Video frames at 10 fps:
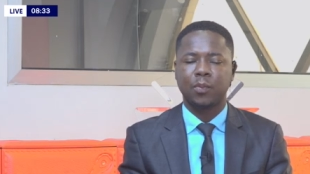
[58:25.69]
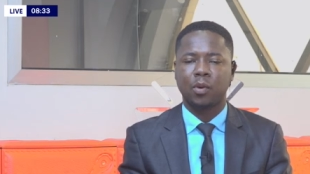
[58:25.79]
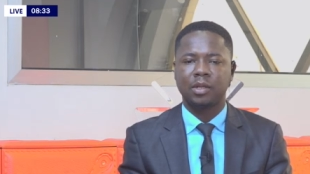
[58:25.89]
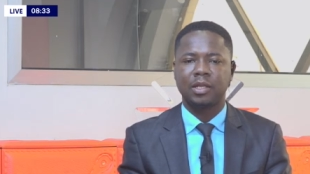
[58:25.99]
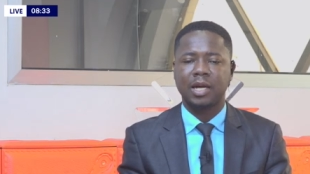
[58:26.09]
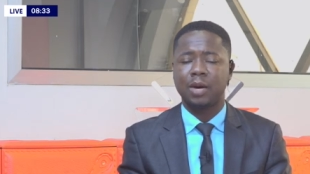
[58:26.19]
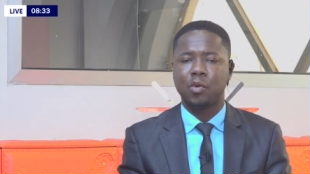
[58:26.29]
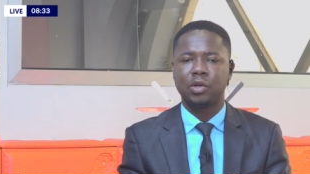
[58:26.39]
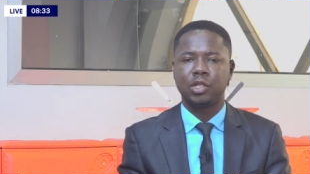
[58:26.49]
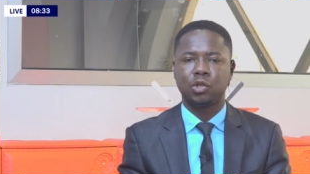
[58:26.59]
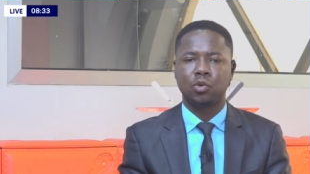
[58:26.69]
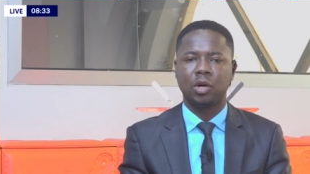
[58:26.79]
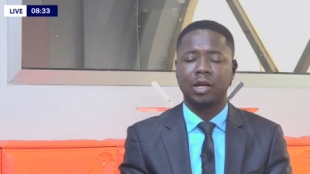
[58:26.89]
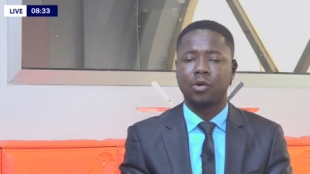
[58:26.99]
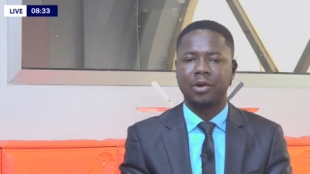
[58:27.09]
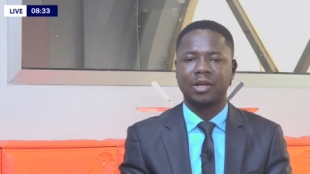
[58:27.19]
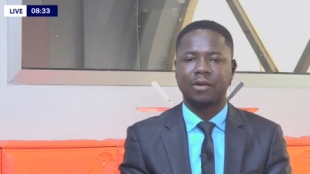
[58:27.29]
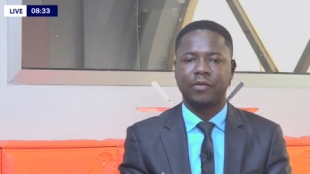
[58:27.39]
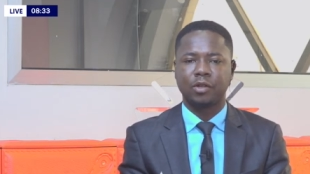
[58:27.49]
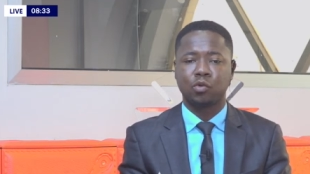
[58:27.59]
political morning show and current
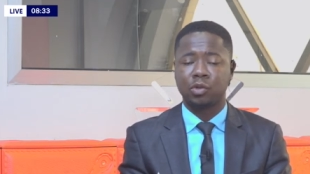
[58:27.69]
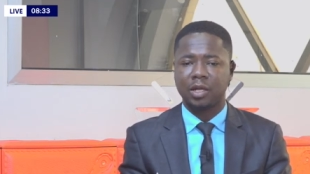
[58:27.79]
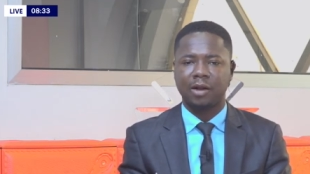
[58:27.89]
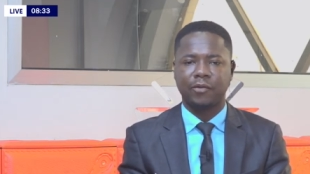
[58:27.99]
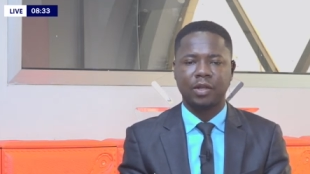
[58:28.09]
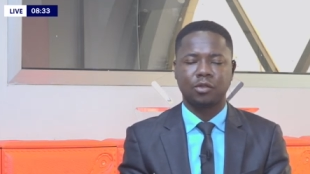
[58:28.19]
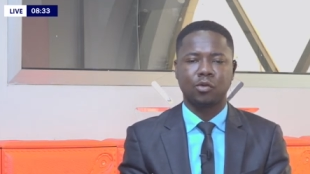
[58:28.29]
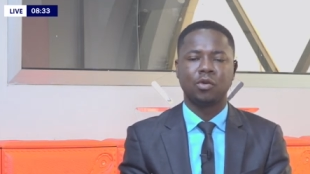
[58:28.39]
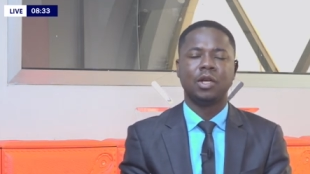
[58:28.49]
affairs, social affairs, no,